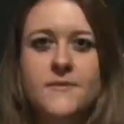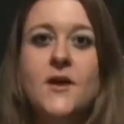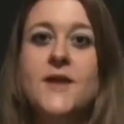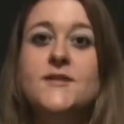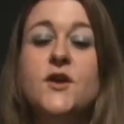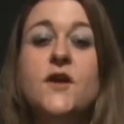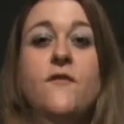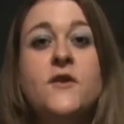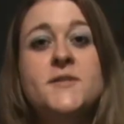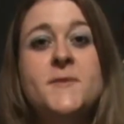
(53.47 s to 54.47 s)
Alright, so your
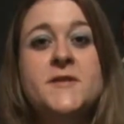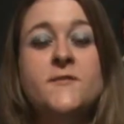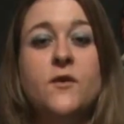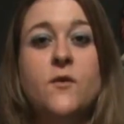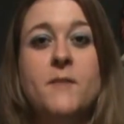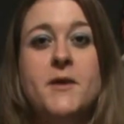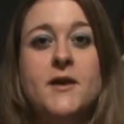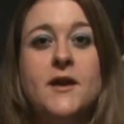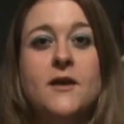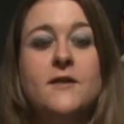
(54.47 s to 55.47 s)
first piece of equipment
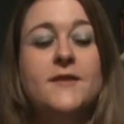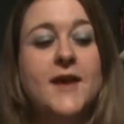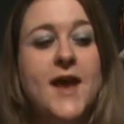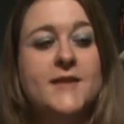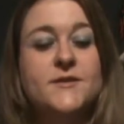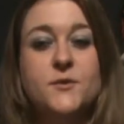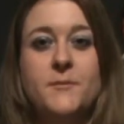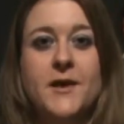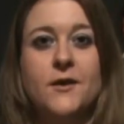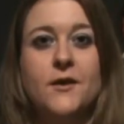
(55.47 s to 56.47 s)
here, the K two
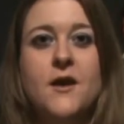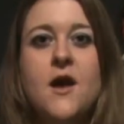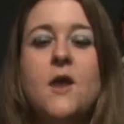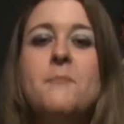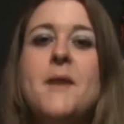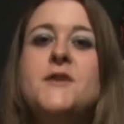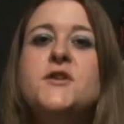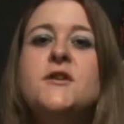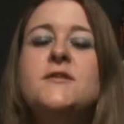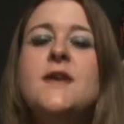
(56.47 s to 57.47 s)
meter,
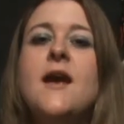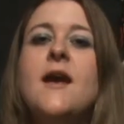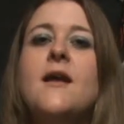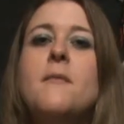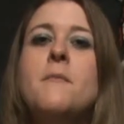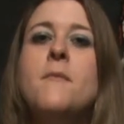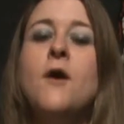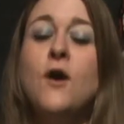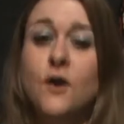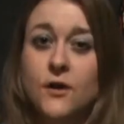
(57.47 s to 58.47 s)
measures in
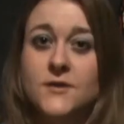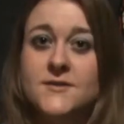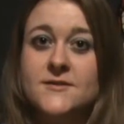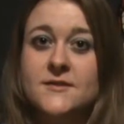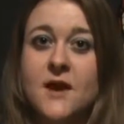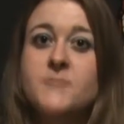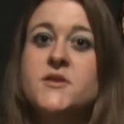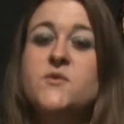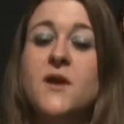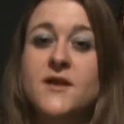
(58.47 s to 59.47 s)
hertz, up
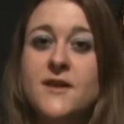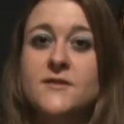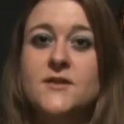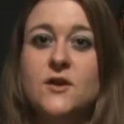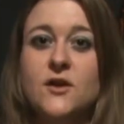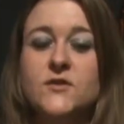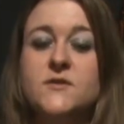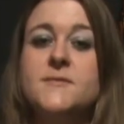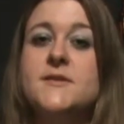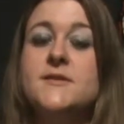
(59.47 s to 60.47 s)
to twenty thousand hertz,
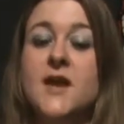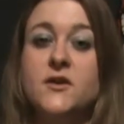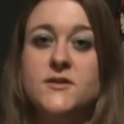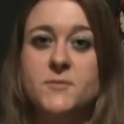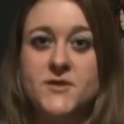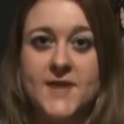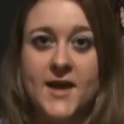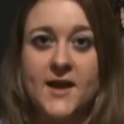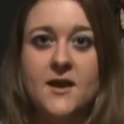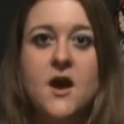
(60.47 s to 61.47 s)
which means cycles per
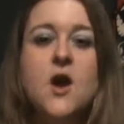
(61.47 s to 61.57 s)
second.